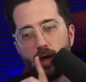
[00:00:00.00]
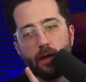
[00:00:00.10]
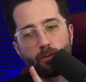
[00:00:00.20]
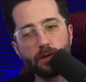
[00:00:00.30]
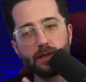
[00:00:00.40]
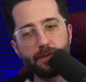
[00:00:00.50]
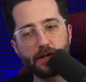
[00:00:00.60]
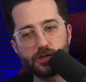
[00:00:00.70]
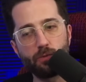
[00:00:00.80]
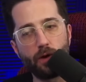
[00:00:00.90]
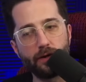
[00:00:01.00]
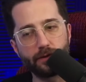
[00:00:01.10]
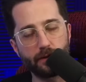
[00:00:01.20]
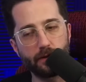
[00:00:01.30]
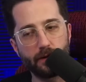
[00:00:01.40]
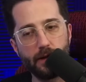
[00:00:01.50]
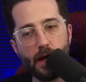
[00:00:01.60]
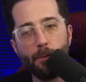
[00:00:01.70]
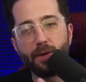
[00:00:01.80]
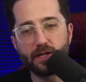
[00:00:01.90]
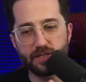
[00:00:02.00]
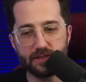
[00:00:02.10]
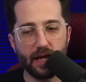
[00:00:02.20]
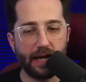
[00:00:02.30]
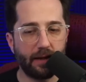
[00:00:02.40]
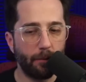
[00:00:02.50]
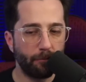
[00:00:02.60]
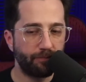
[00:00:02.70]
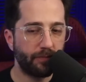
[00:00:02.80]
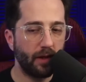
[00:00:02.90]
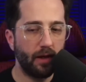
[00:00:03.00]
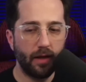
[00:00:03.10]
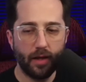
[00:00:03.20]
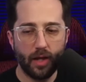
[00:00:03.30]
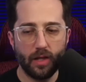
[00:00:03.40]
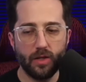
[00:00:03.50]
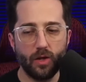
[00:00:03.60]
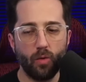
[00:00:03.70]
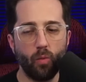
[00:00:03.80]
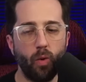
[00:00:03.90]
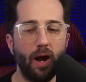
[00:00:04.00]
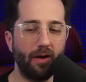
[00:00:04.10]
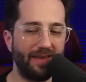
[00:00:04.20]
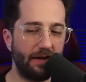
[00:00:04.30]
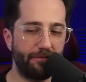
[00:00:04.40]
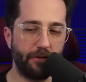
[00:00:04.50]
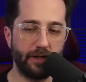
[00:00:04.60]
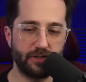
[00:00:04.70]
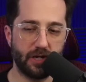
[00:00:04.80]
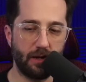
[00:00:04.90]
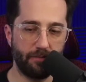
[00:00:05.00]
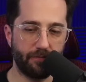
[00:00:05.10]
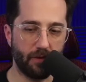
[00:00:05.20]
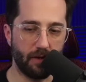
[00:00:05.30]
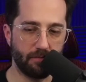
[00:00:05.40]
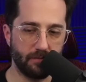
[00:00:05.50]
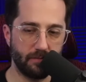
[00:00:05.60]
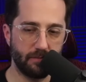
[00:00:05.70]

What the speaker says: It really makes you wonder. Because it's like, where did that footage come from?